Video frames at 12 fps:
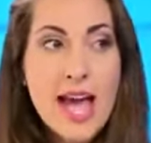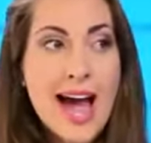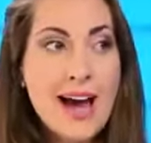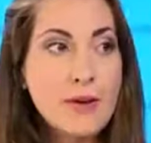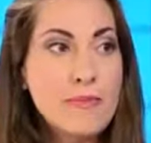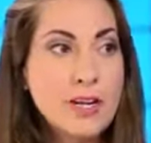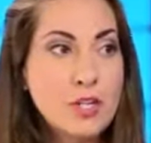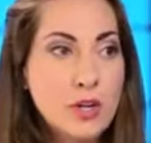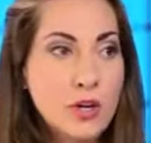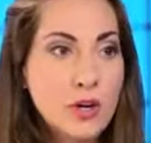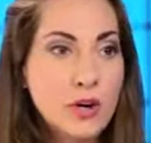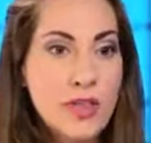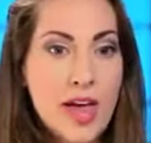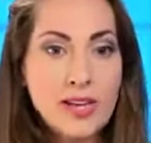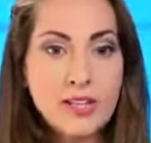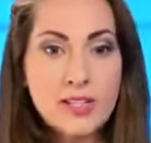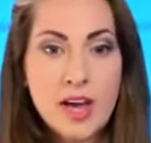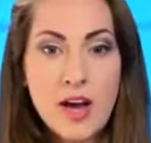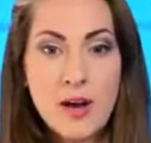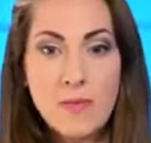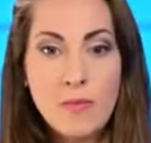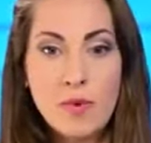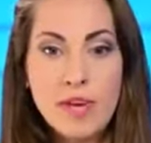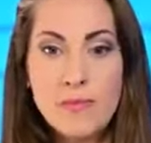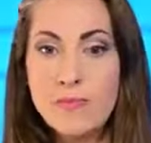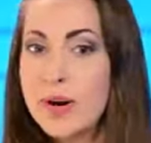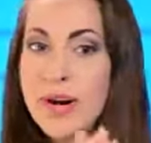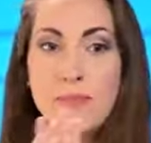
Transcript: how to make sure that we bring